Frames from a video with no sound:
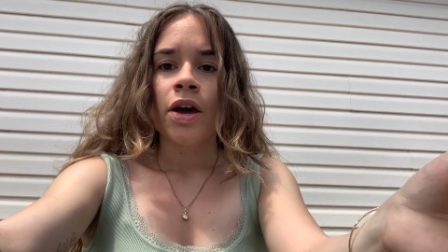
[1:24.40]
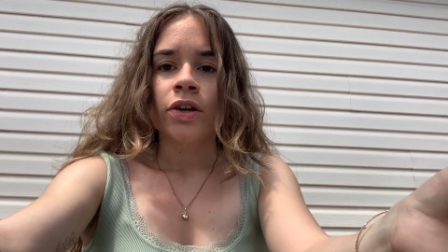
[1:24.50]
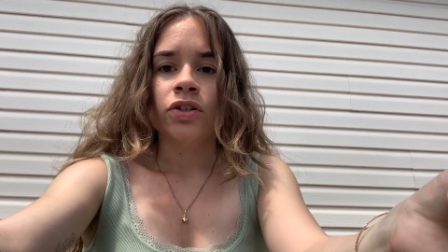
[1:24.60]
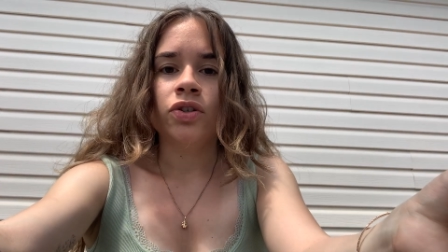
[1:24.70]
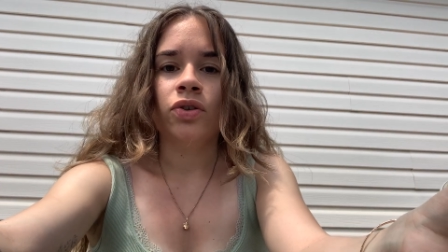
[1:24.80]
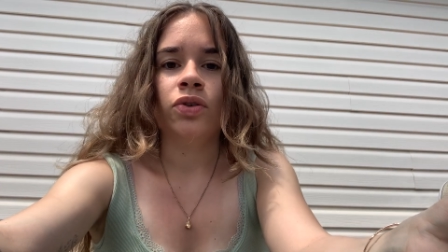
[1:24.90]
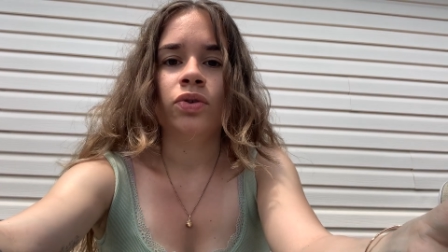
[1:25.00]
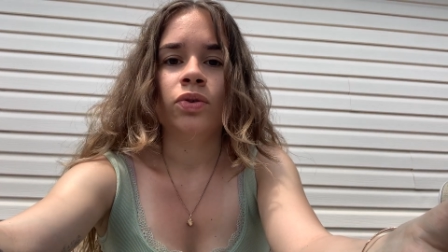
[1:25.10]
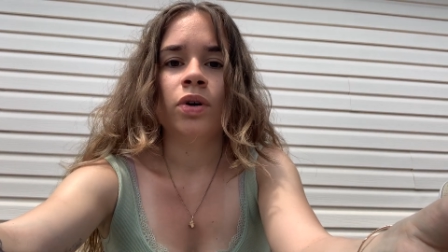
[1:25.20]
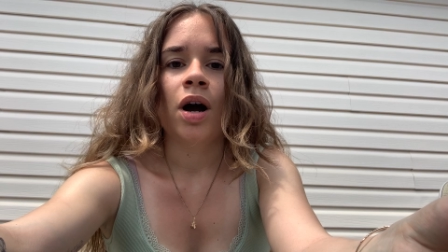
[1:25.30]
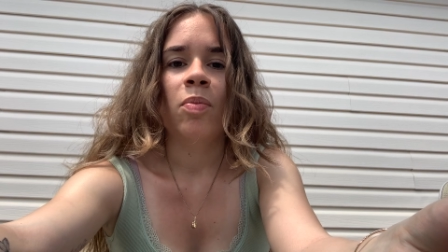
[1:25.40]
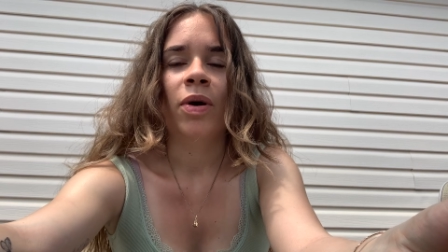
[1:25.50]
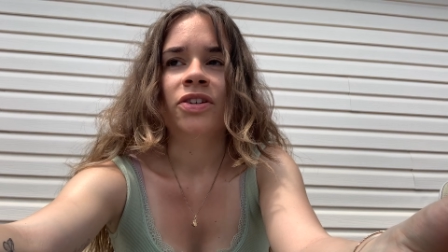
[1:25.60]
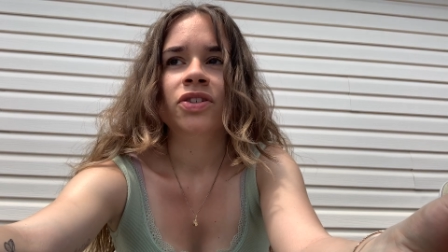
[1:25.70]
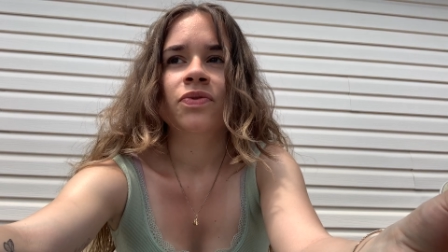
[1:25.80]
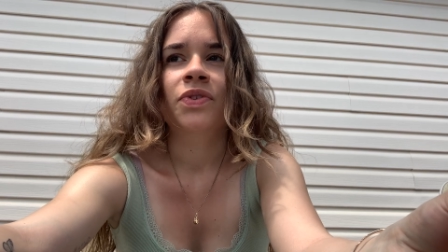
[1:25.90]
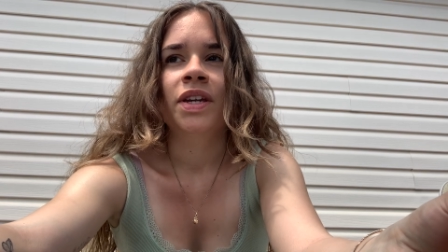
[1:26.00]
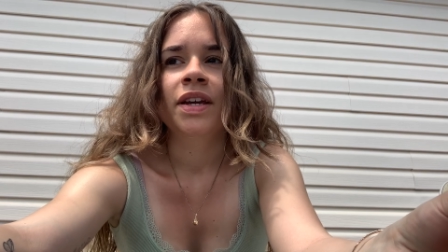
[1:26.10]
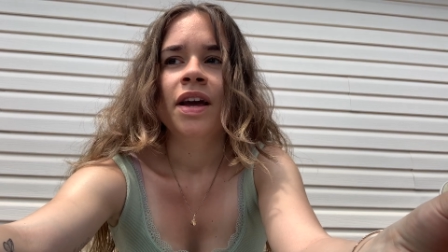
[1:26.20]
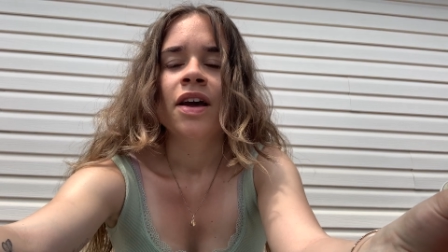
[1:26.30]
to a bunch of
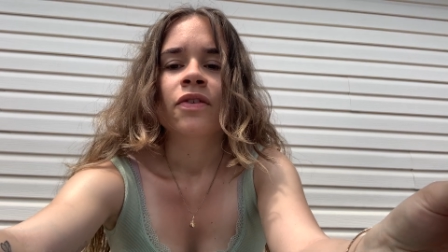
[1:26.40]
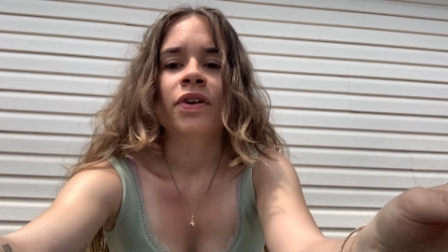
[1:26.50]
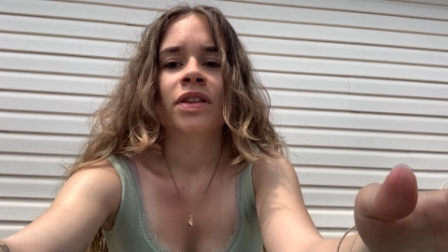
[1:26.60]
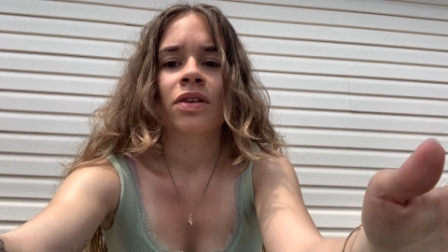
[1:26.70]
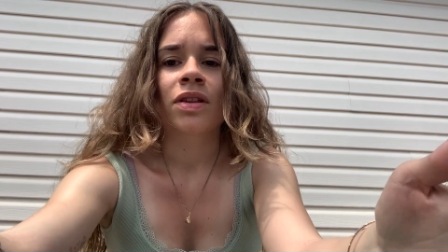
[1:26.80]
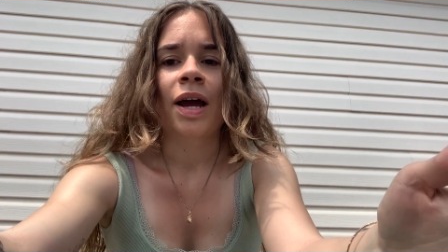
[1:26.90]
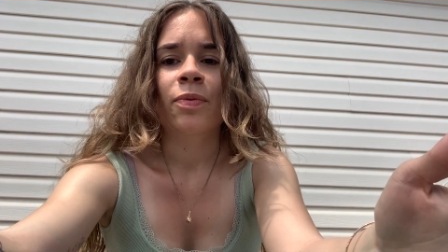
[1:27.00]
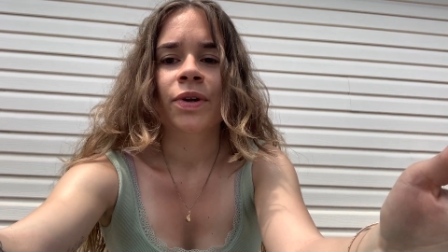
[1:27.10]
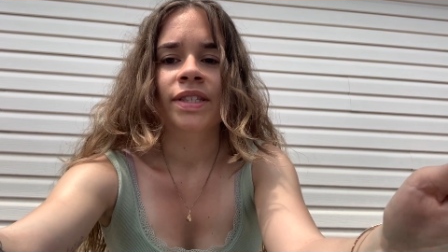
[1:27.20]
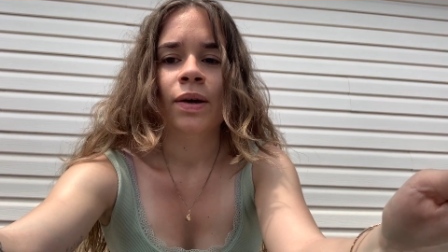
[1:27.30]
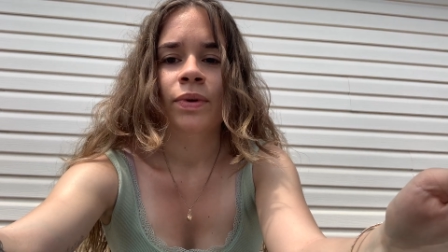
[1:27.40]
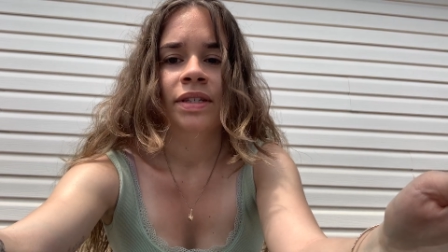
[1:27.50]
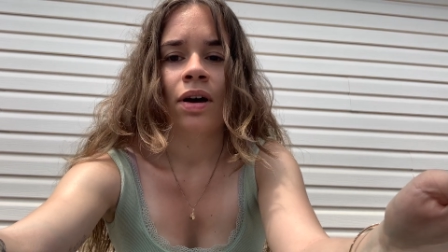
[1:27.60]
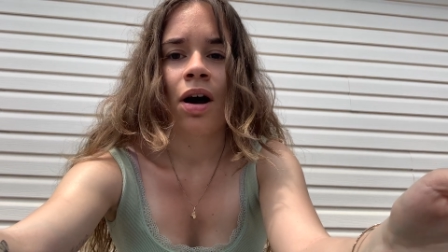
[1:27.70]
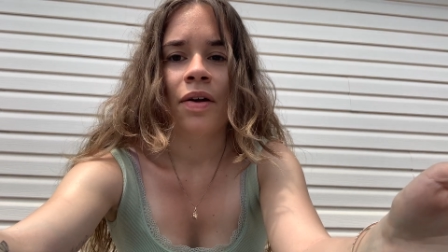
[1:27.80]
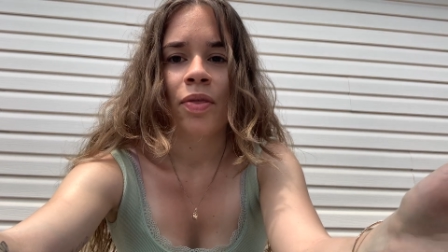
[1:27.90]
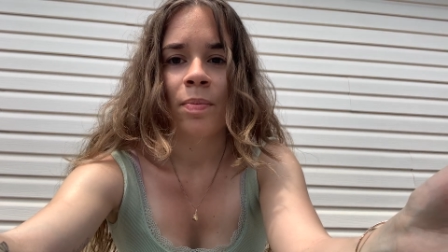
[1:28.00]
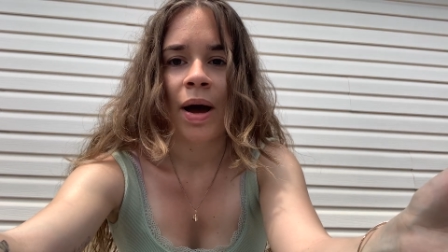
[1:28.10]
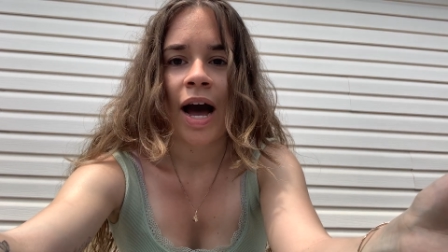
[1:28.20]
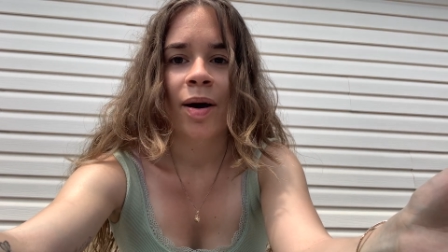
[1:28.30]
the free little libraries that we saw on the
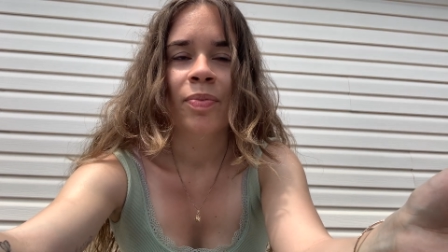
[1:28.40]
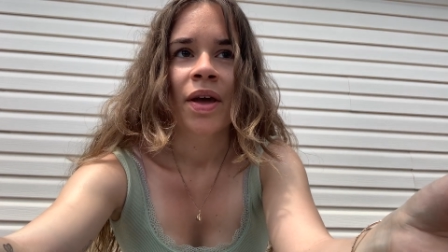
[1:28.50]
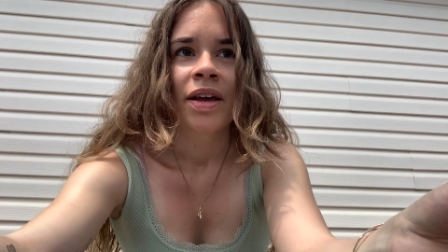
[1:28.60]
map.